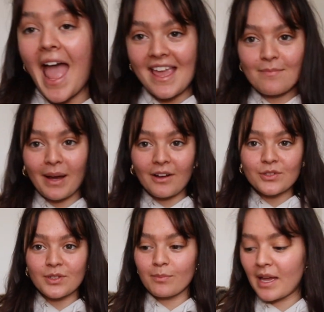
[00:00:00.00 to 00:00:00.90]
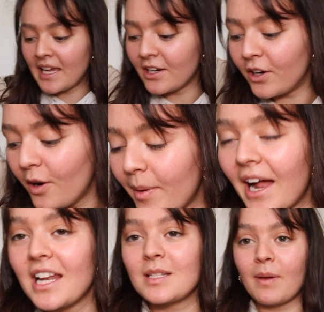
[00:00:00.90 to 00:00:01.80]
£8 on makeup
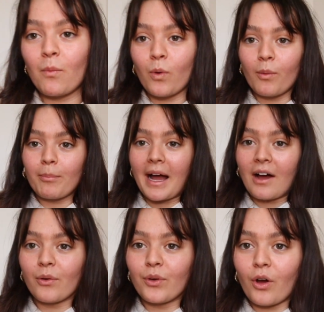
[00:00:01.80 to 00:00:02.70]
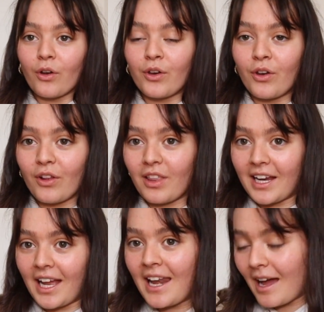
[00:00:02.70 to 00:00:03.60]
and I spent £1 on
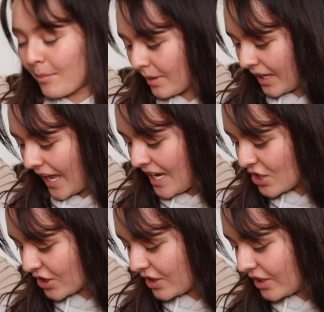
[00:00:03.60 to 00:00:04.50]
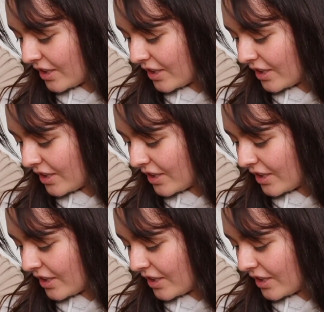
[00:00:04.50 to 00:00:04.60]
like an application